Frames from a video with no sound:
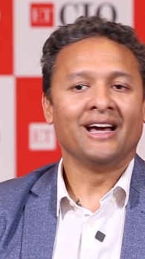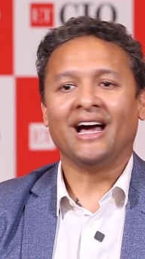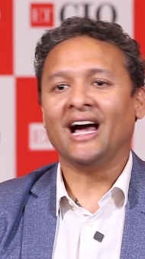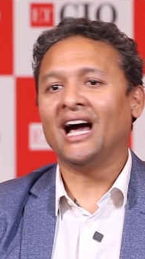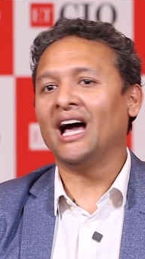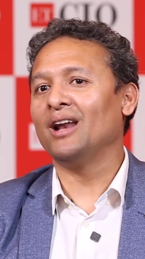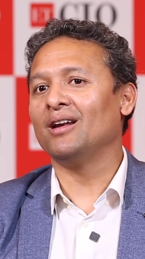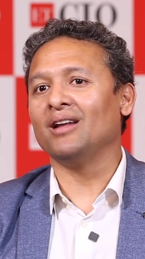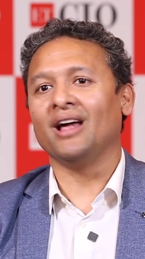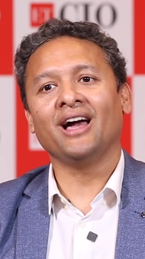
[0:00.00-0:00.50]

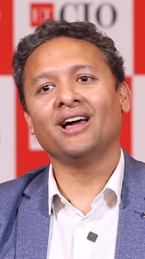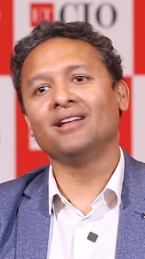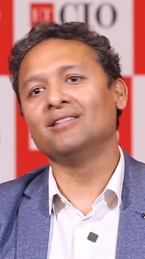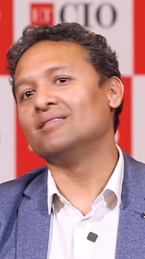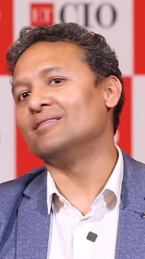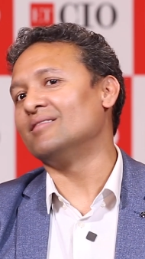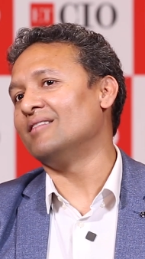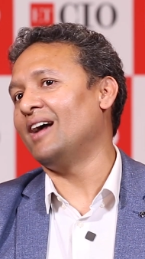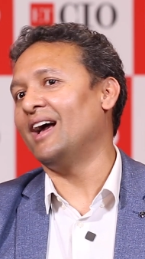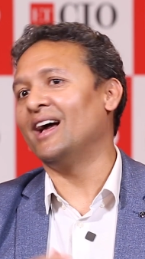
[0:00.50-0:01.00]
And
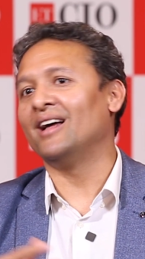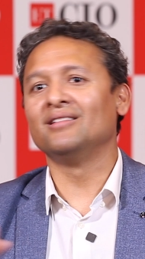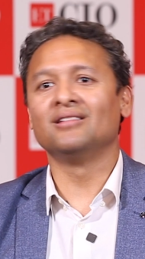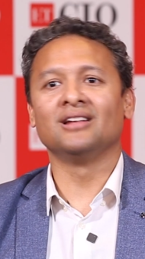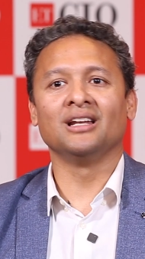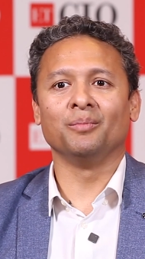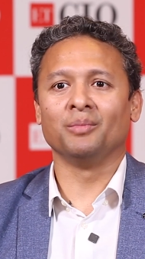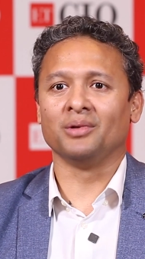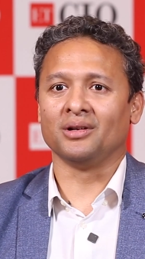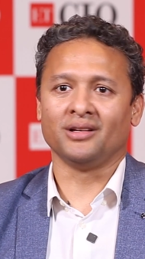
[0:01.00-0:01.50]

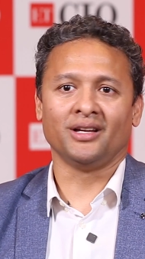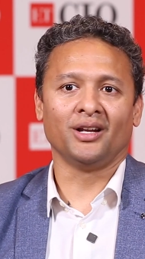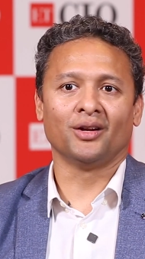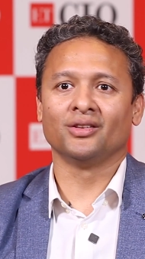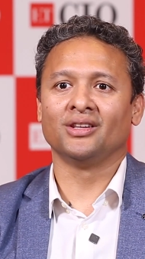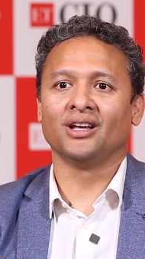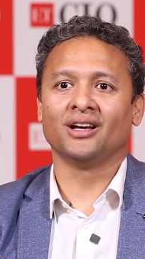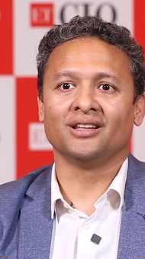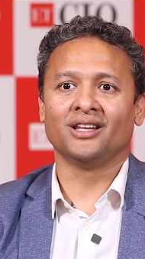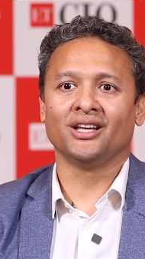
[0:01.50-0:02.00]

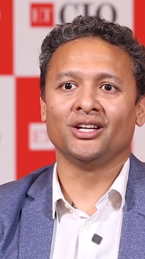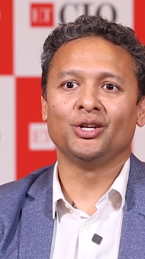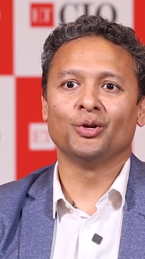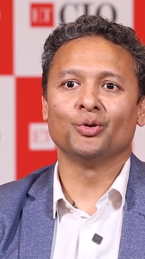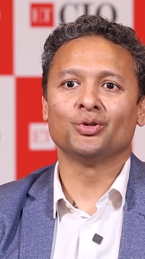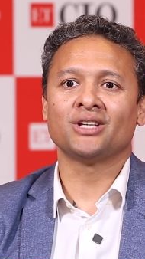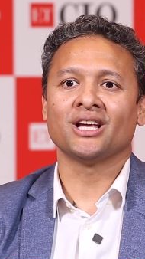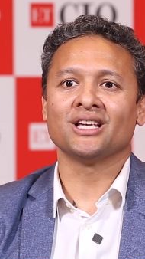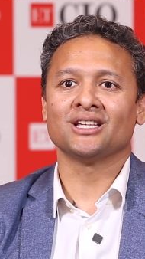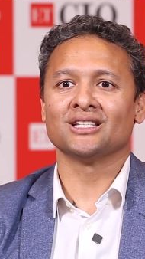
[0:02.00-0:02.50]
the
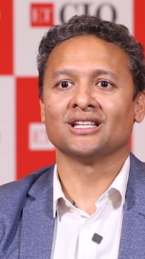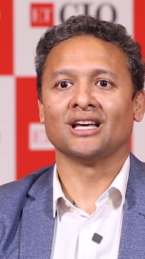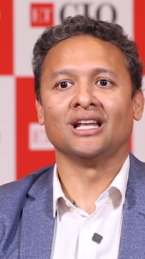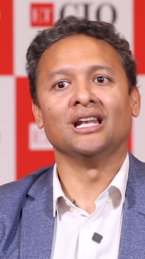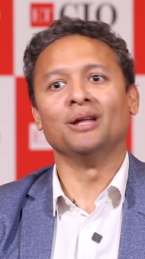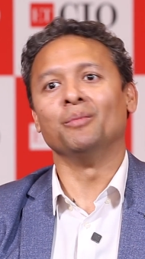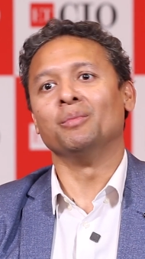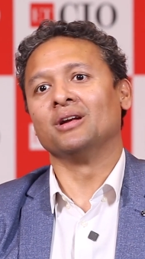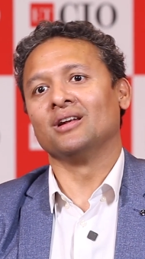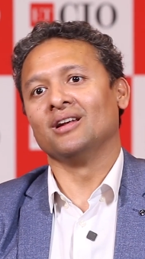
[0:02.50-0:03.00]
use cases are
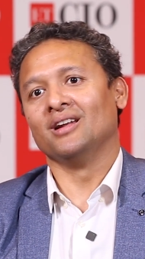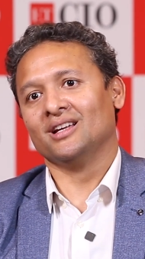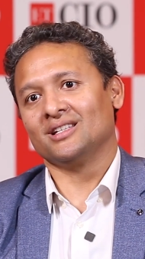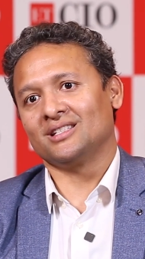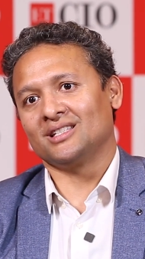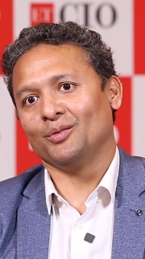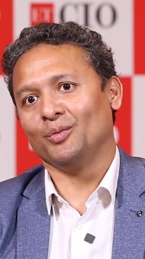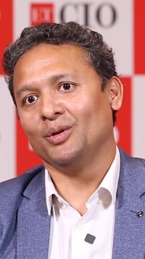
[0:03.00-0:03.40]
limitless.